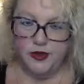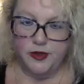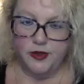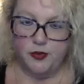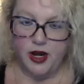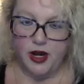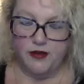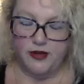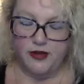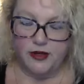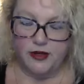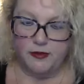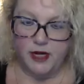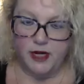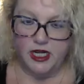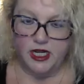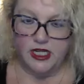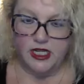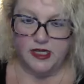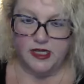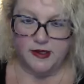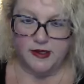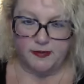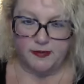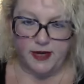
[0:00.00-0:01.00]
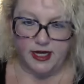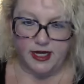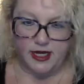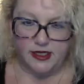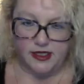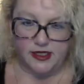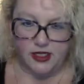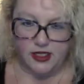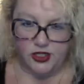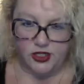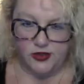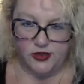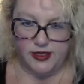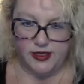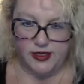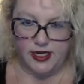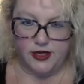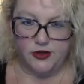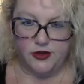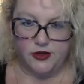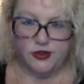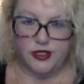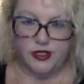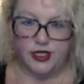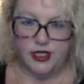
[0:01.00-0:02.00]
in the private money space, did you say
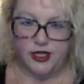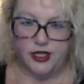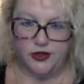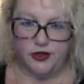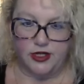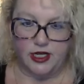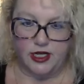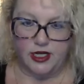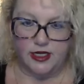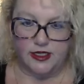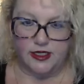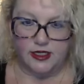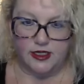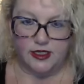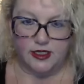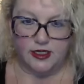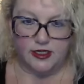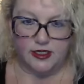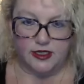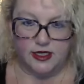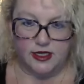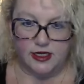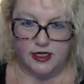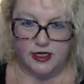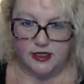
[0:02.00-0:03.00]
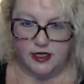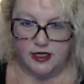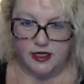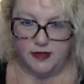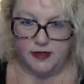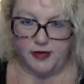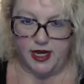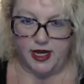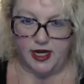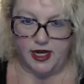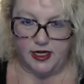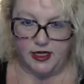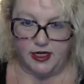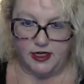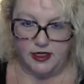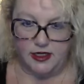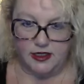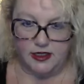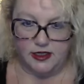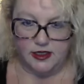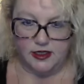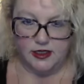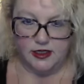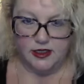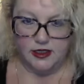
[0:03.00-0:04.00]
you're securitizing these things on the back end?